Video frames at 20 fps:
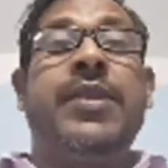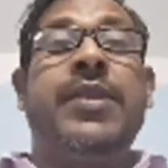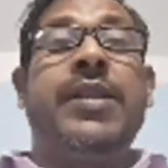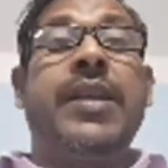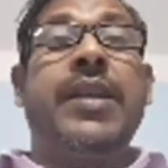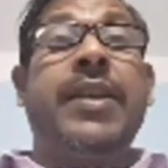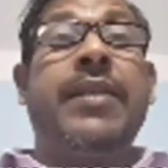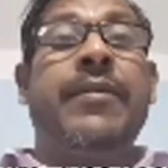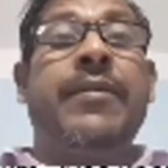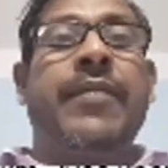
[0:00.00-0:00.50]

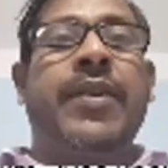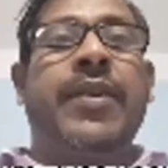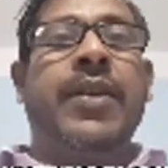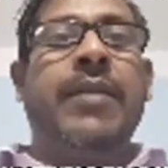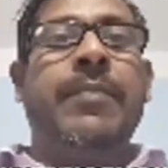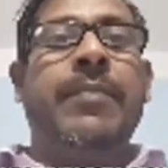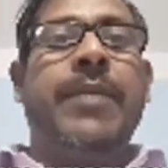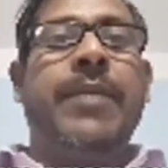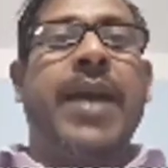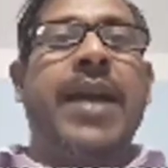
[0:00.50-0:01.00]

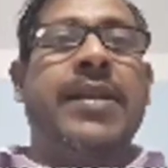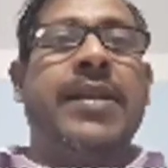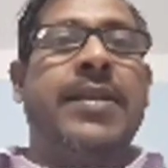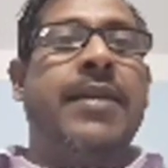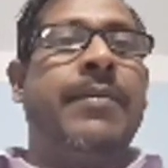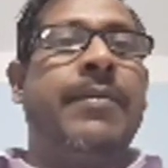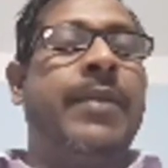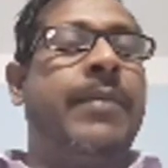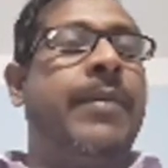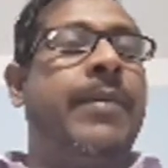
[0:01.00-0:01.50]
involve
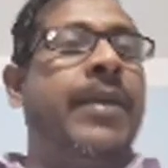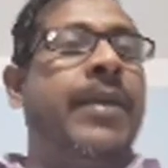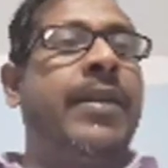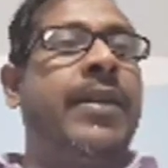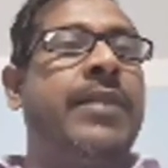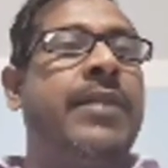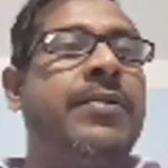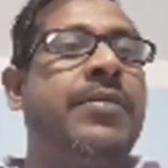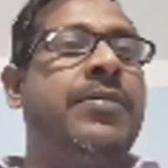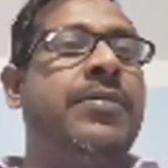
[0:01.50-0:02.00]
Assam
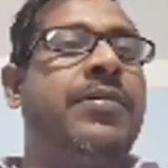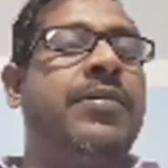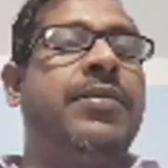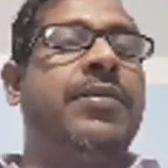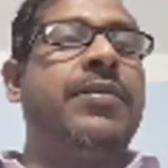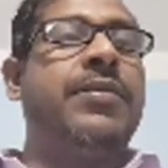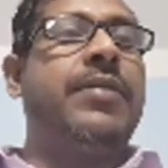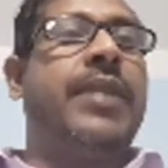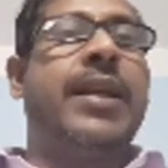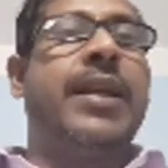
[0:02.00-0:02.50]
Himalayas also,
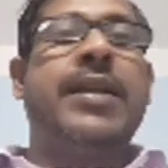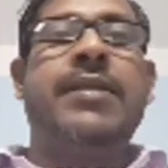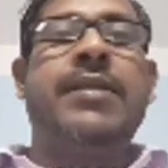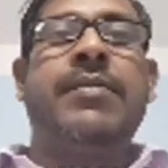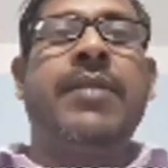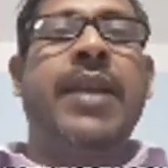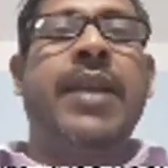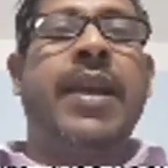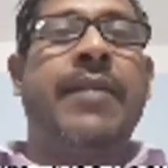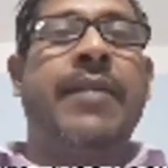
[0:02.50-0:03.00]
as we
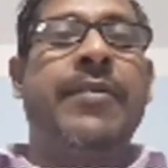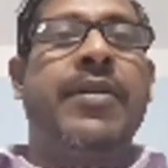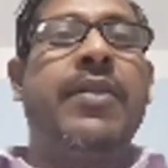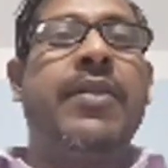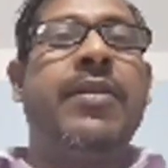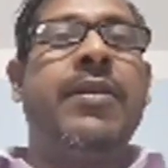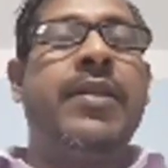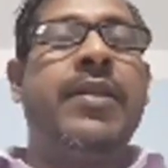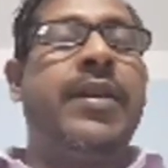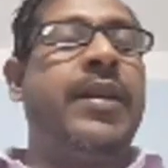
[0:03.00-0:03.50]
have
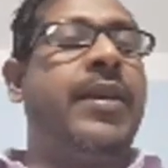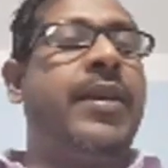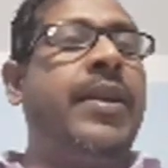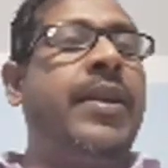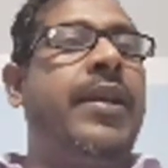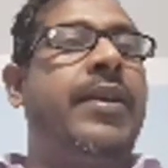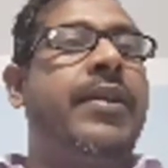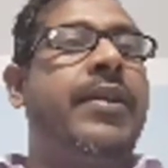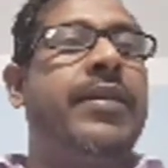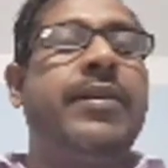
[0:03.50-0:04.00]
already
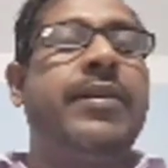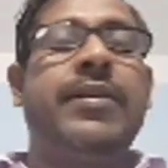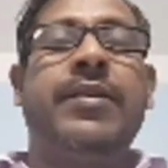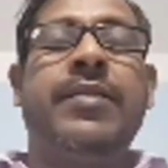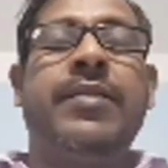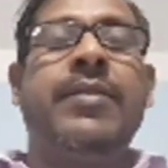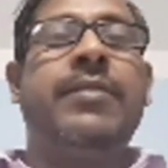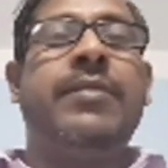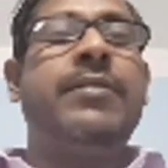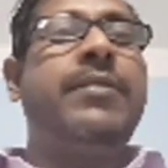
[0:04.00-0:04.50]

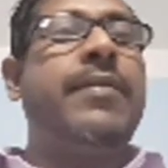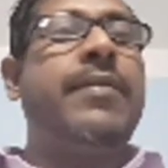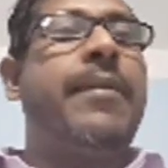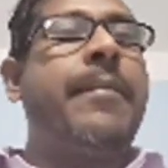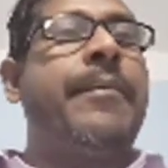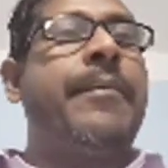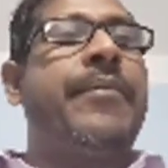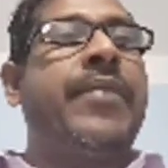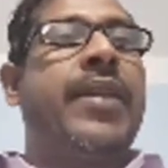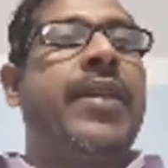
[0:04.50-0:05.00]
known.
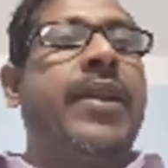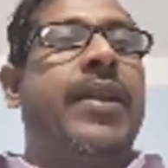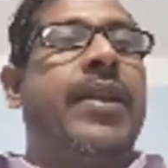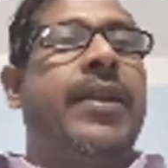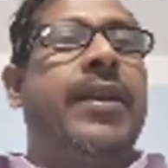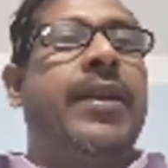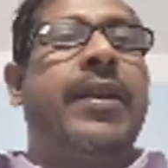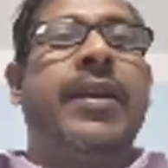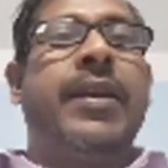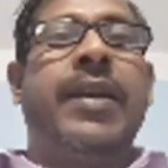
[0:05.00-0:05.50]

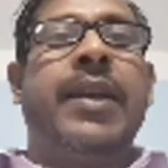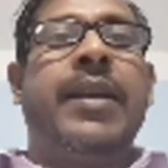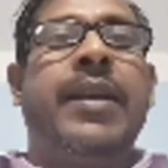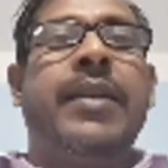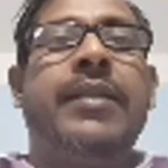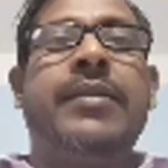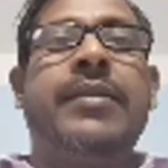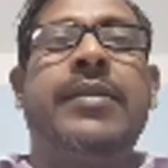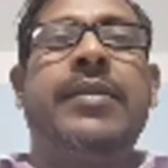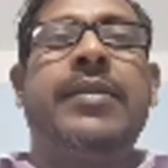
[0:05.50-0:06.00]

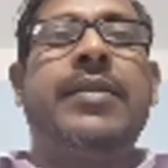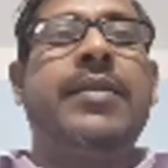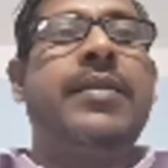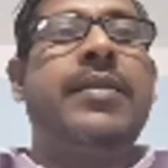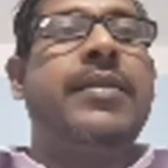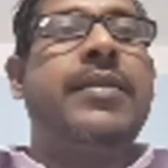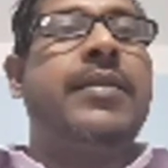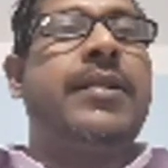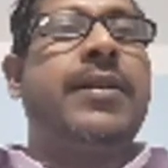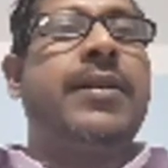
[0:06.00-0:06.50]
Next,
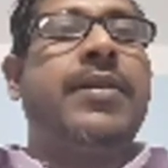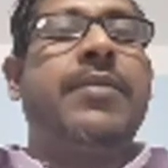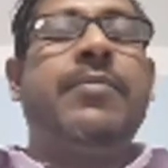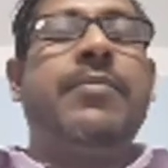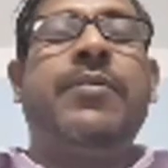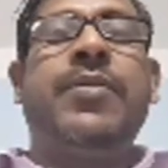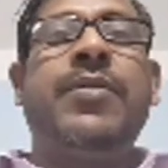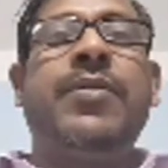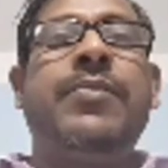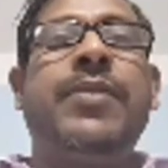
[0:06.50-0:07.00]

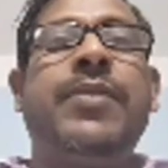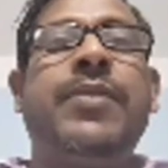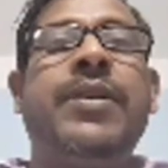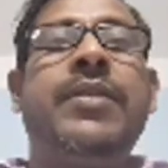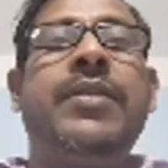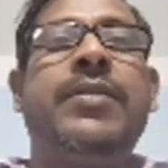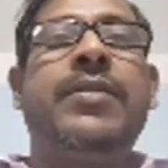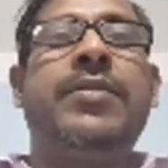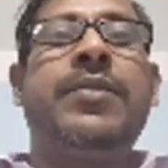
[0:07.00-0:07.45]
move on to